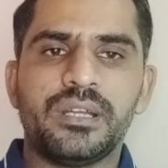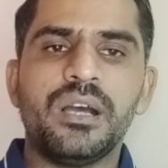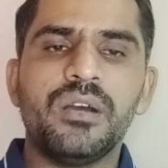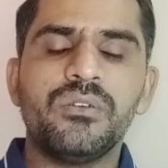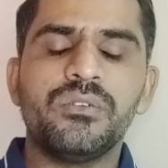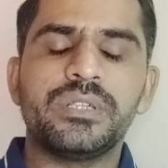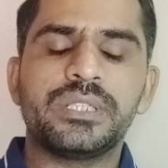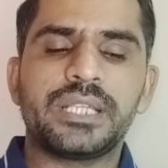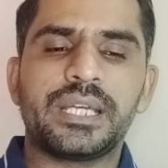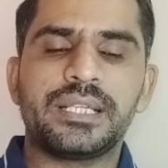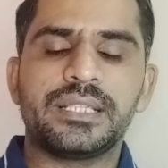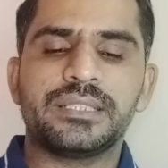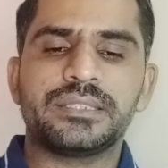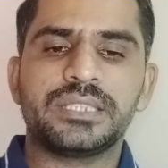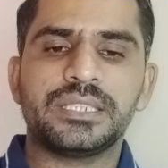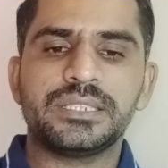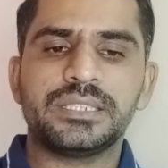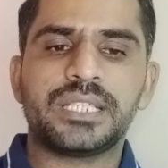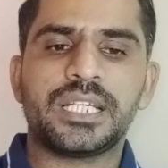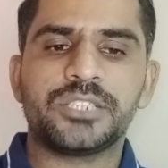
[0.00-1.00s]
now
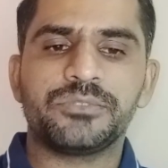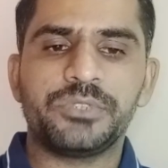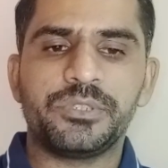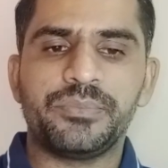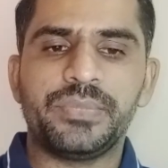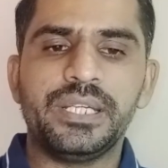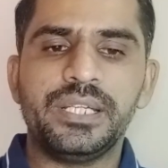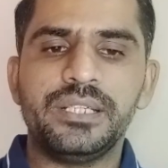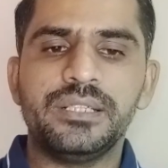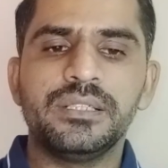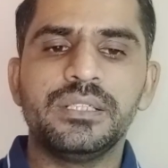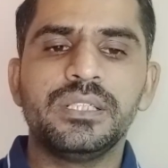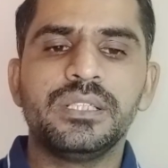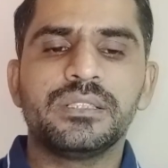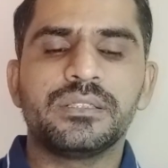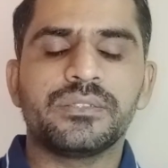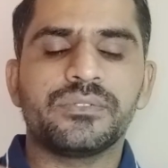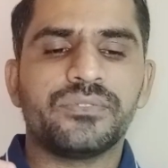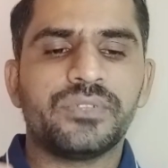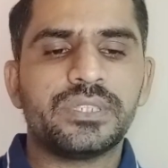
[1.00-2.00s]
changes has been made.
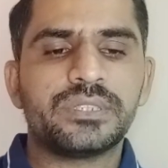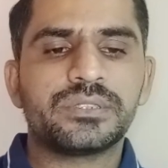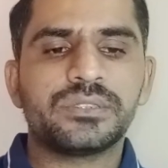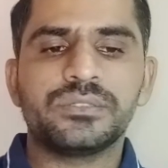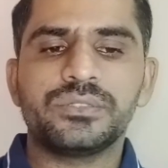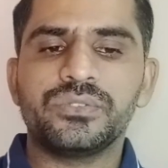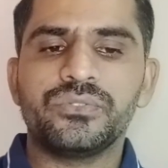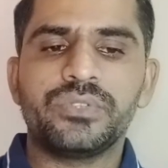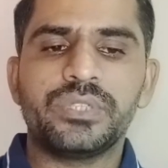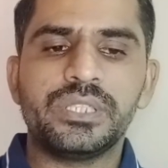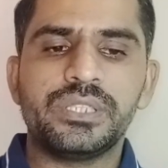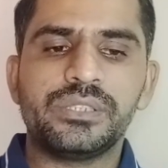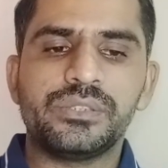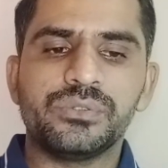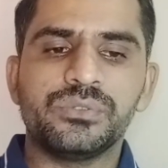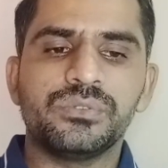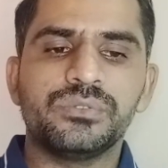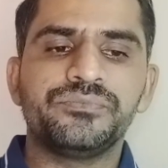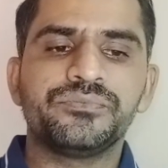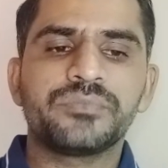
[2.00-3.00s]
So first you need
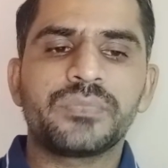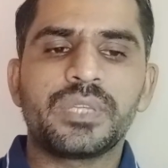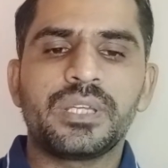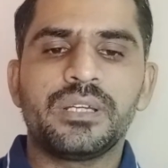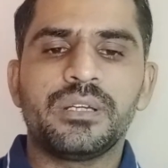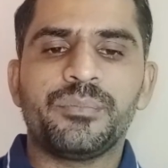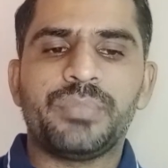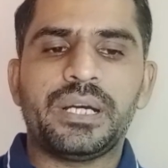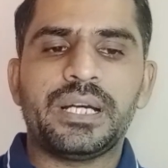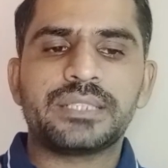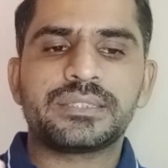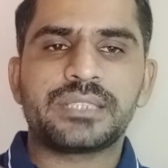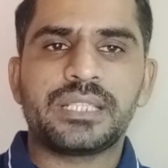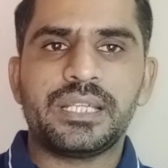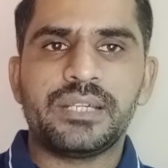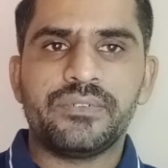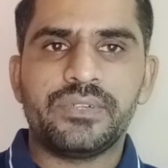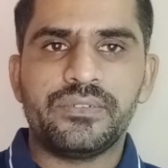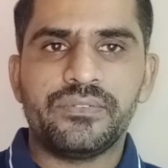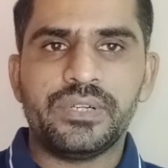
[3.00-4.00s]
to pass the
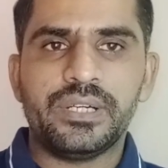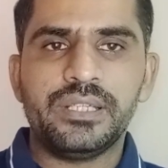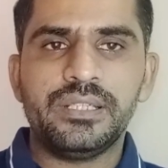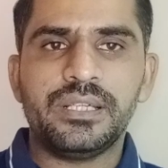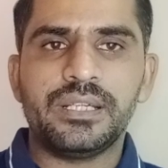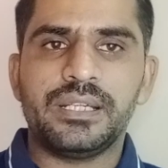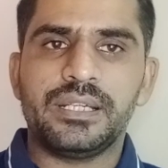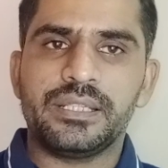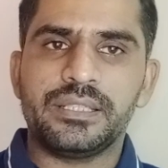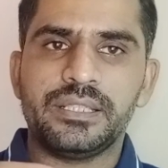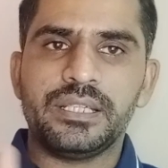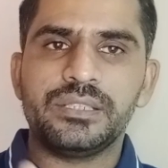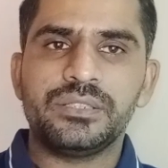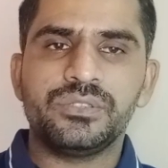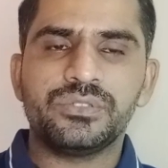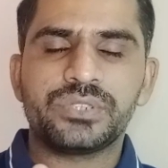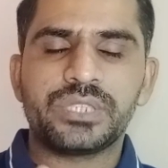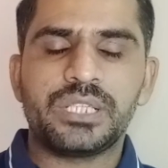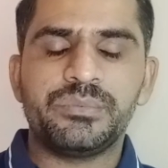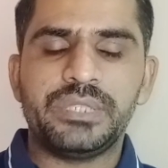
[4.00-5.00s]
level 1, and then
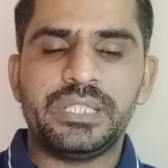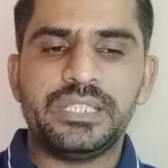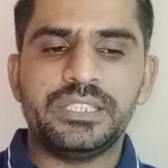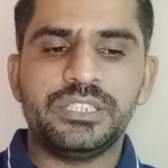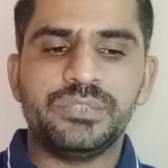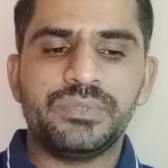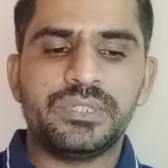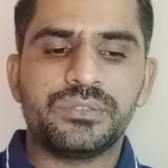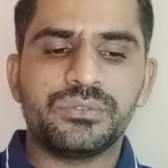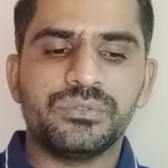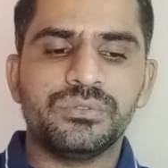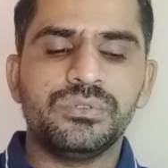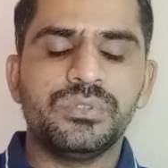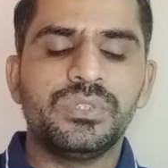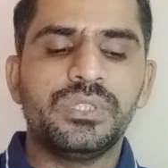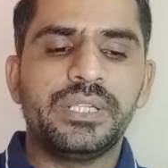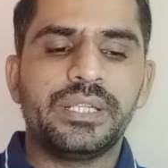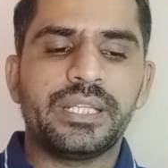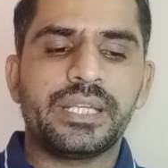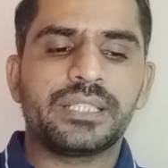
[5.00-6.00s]
you shall be eligible to
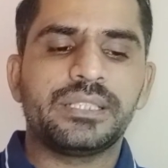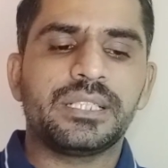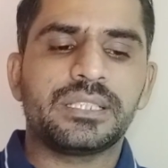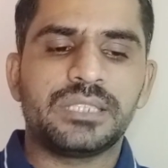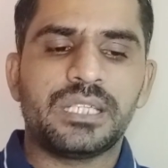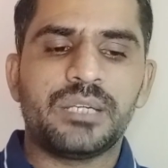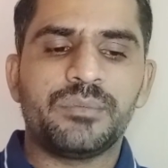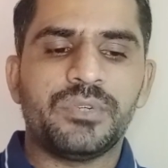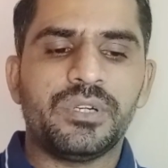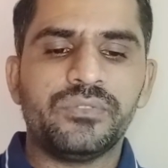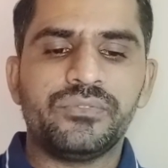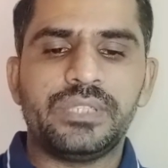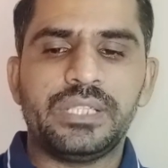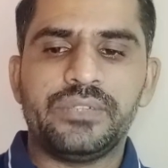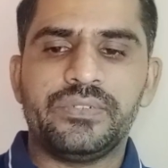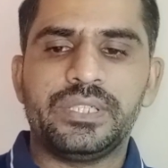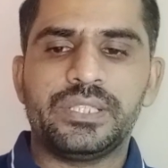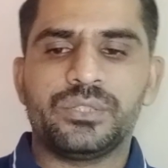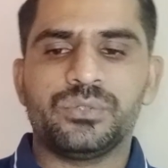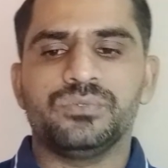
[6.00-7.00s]
take the exam of
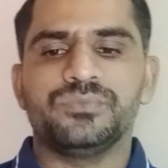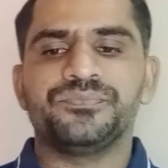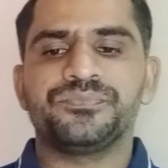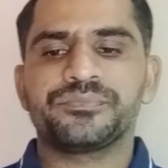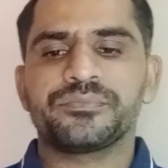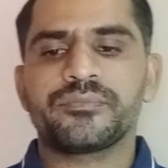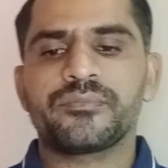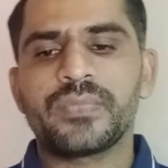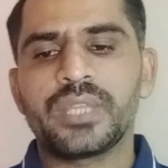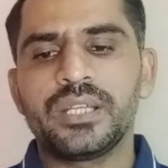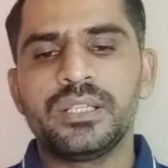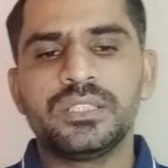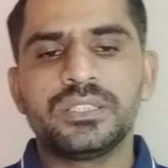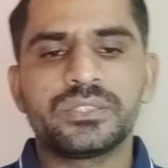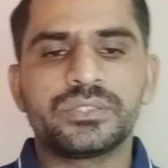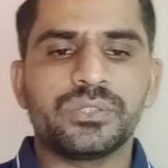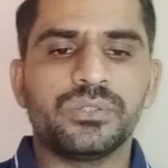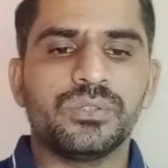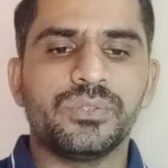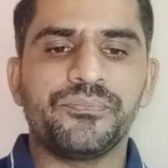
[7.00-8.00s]
level 2.
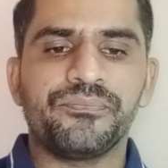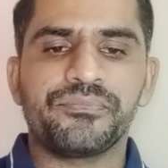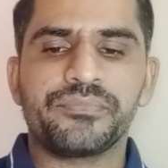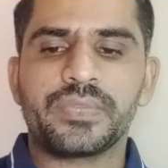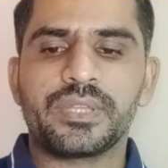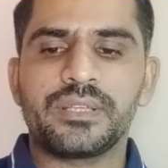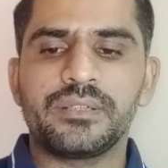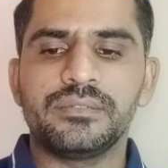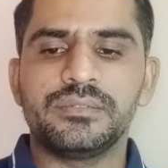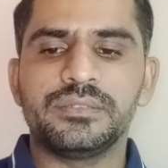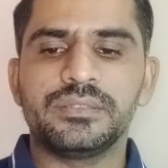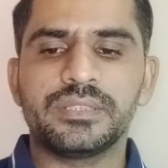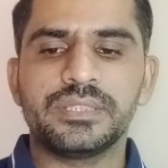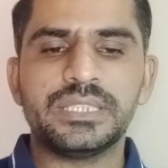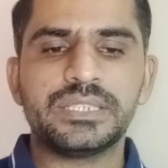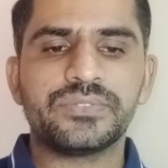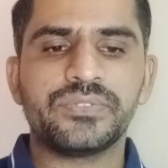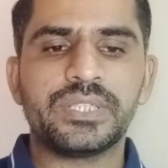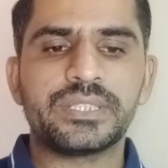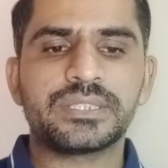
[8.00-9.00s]
So
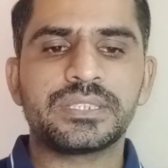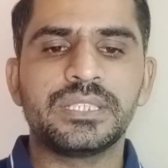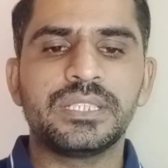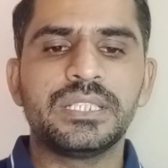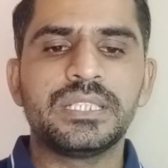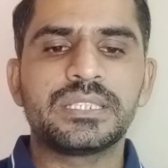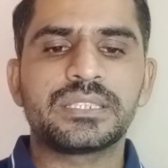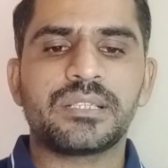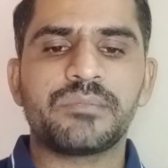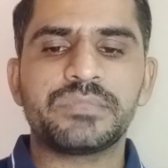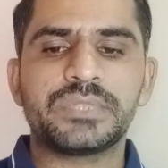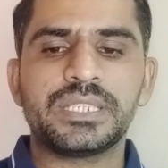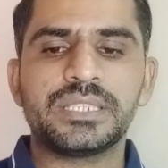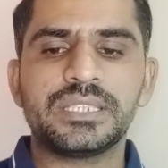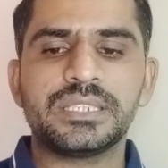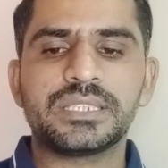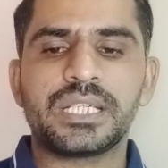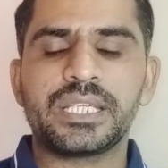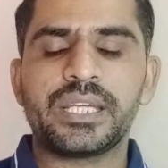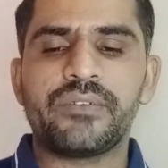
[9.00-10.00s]
this was some
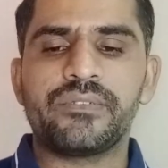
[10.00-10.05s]
changes I